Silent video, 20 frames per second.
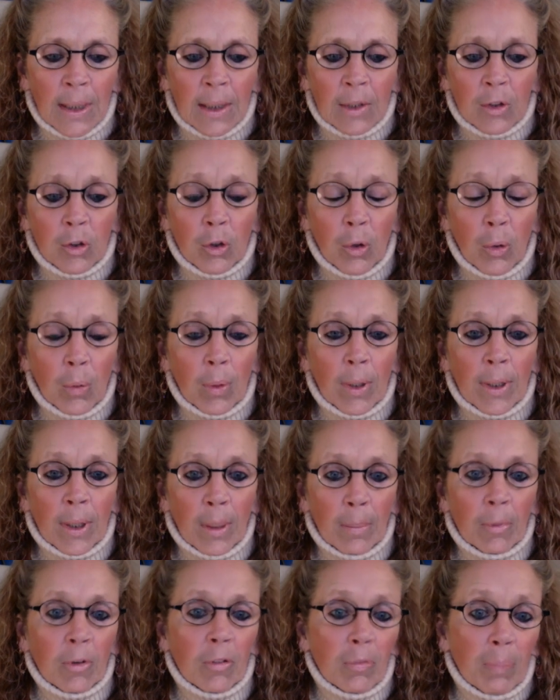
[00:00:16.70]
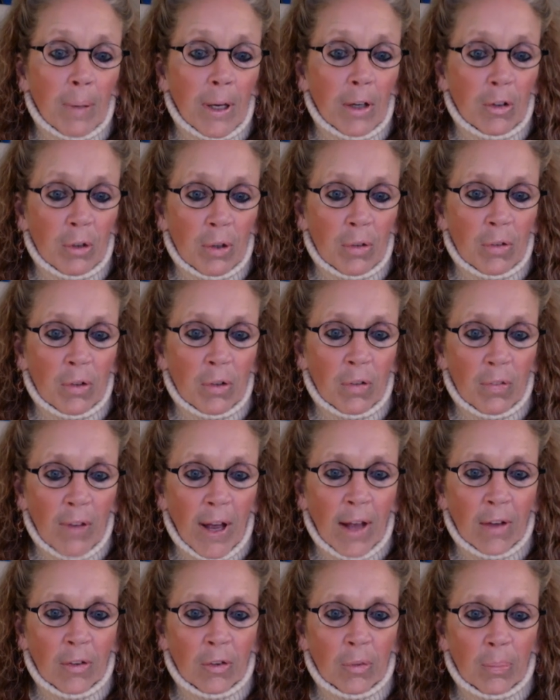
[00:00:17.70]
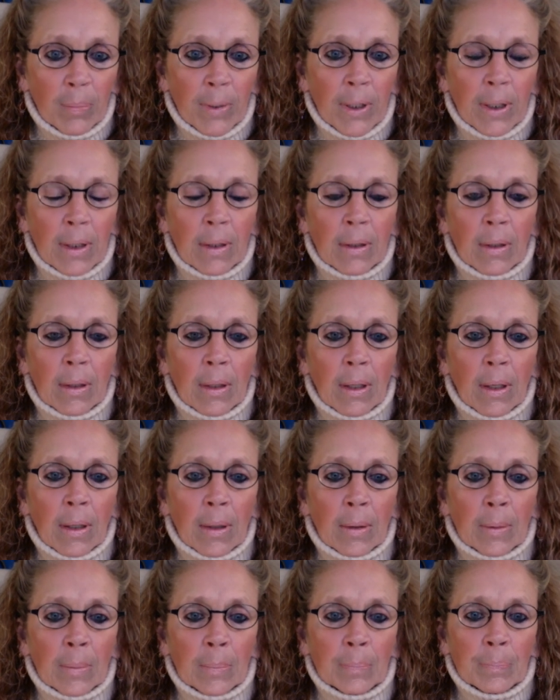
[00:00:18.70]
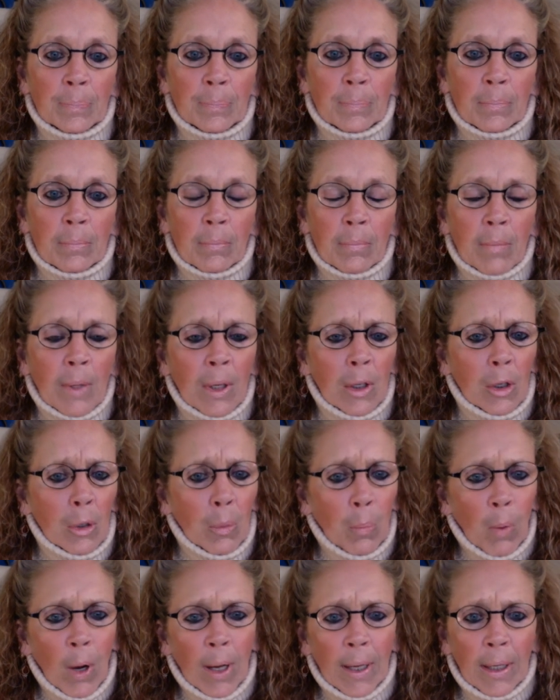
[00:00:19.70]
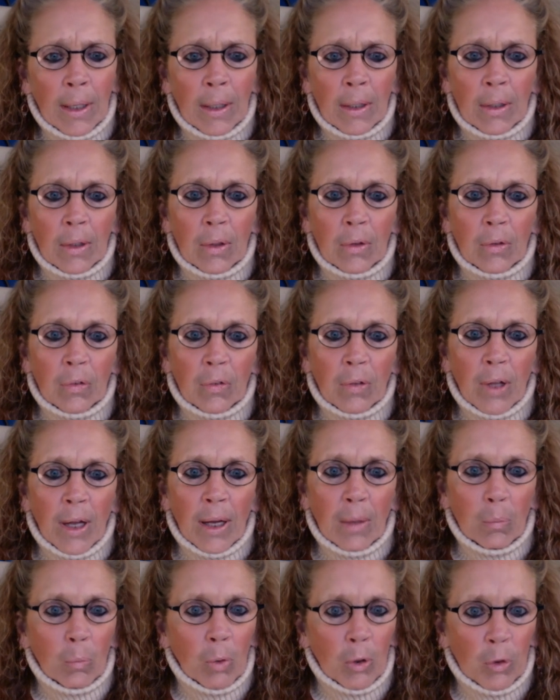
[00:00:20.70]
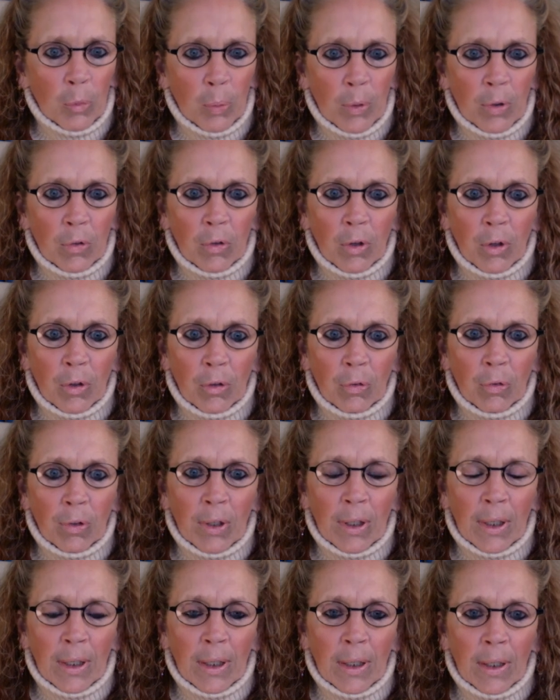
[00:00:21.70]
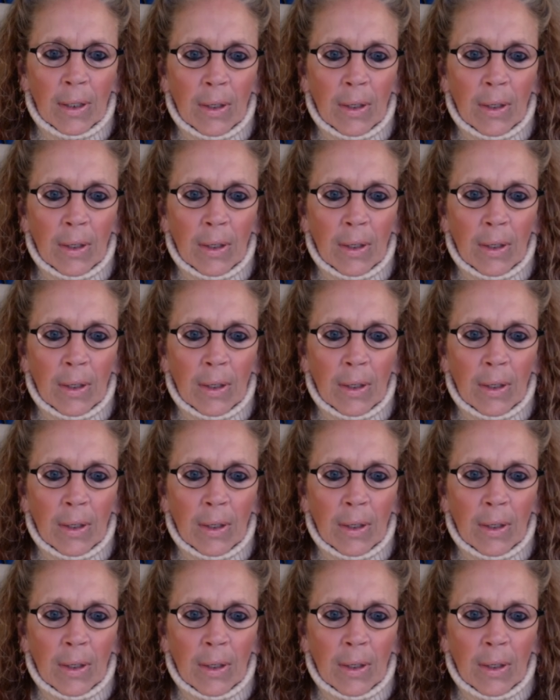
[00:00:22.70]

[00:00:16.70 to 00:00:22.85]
So a number of patients have asked me, why it is that once we start treating,